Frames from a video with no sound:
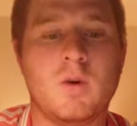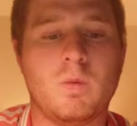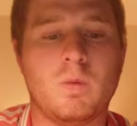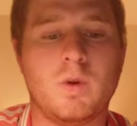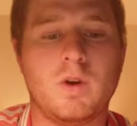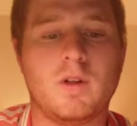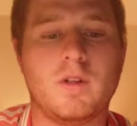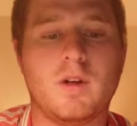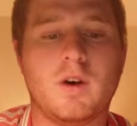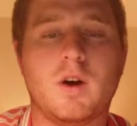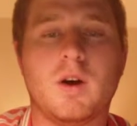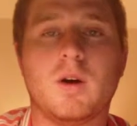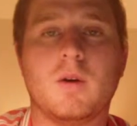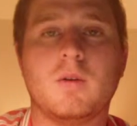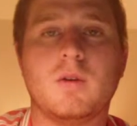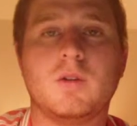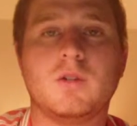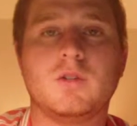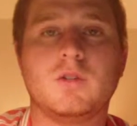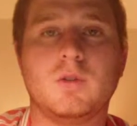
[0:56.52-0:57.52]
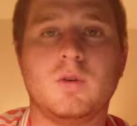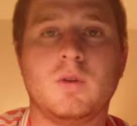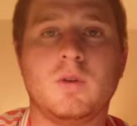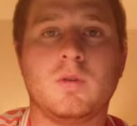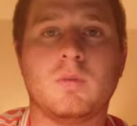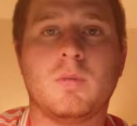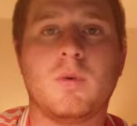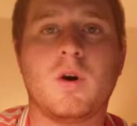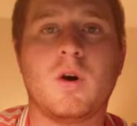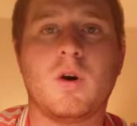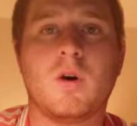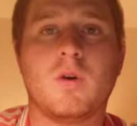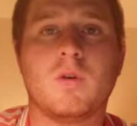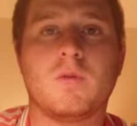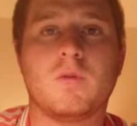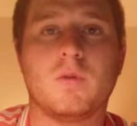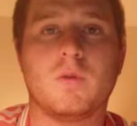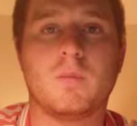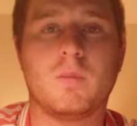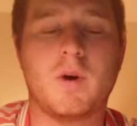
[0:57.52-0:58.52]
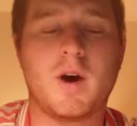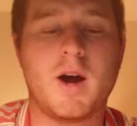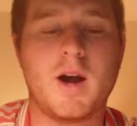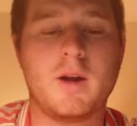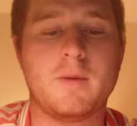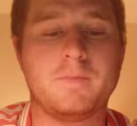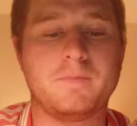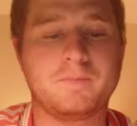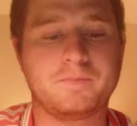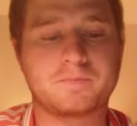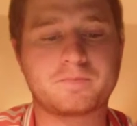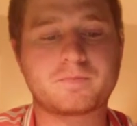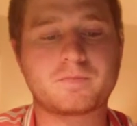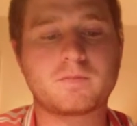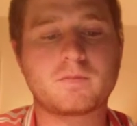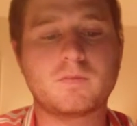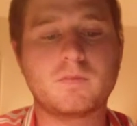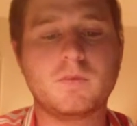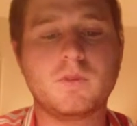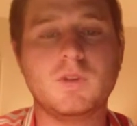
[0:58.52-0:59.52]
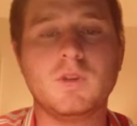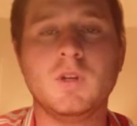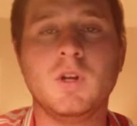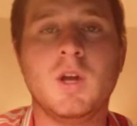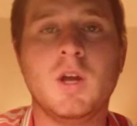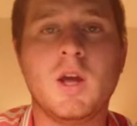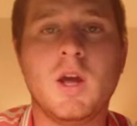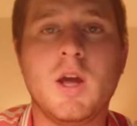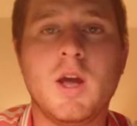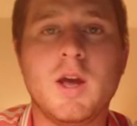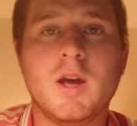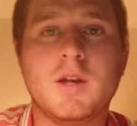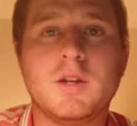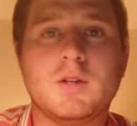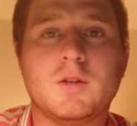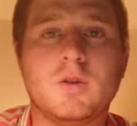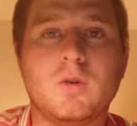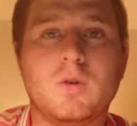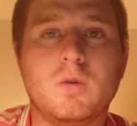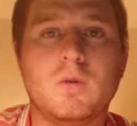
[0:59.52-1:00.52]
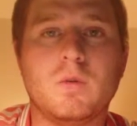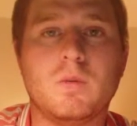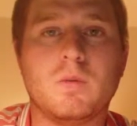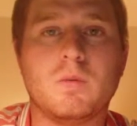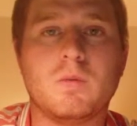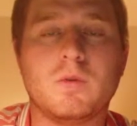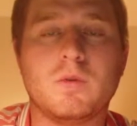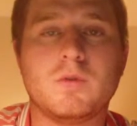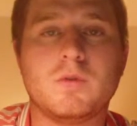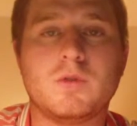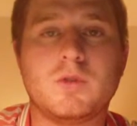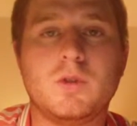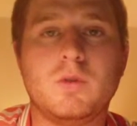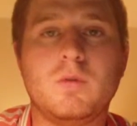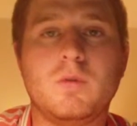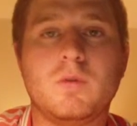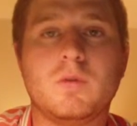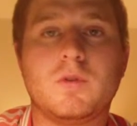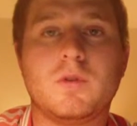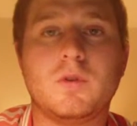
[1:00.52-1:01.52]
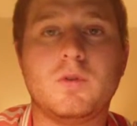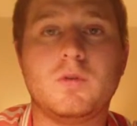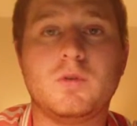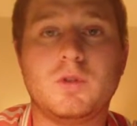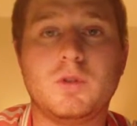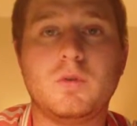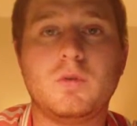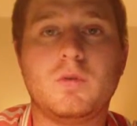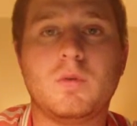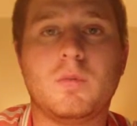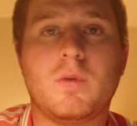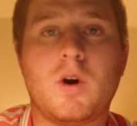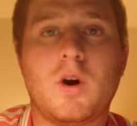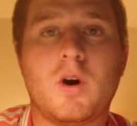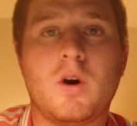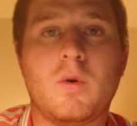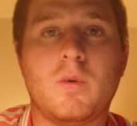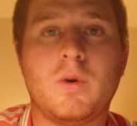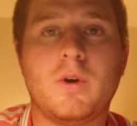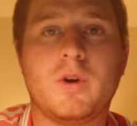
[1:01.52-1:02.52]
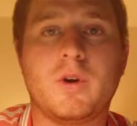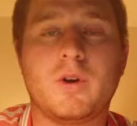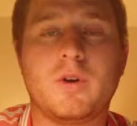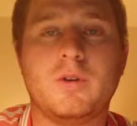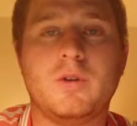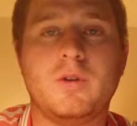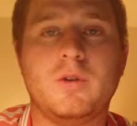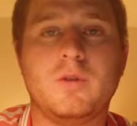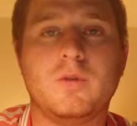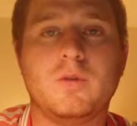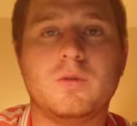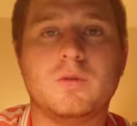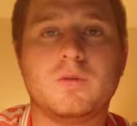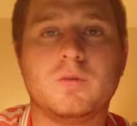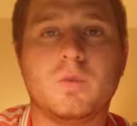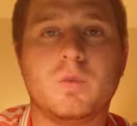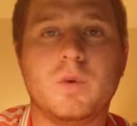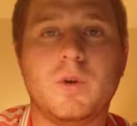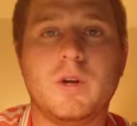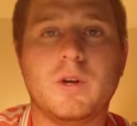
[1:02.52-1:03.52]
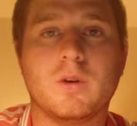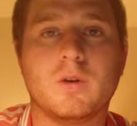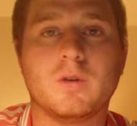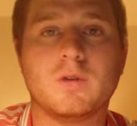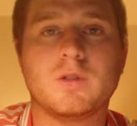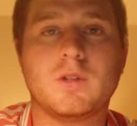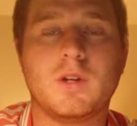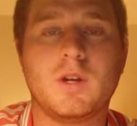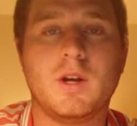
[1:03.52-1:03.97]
with shooting the ball through the pipe. To shoot the ball, we were going to use wheels